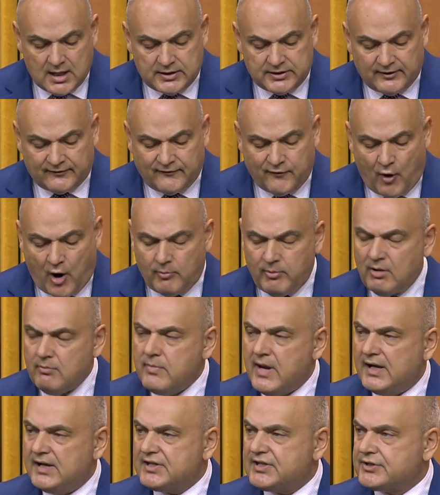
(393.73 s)
The former
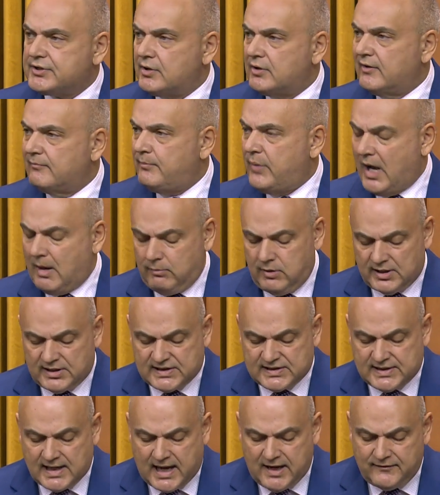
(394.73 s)
Minister of Public
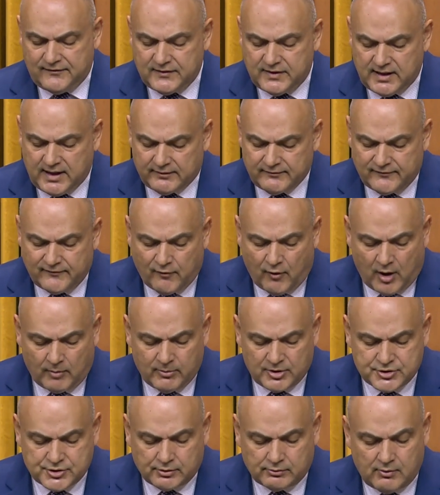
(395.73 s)
Safety and
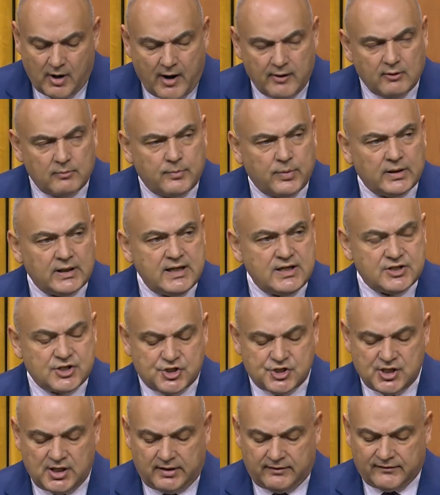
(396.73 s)
former Toronto Police
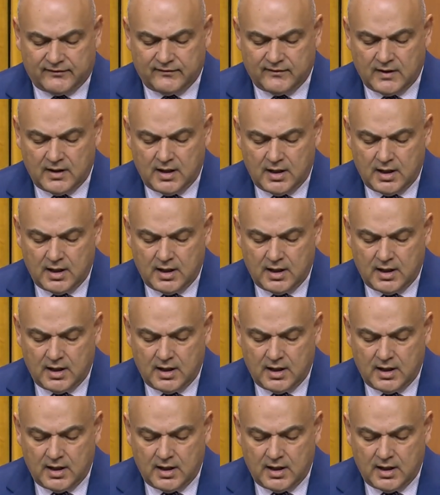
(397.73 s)
Chief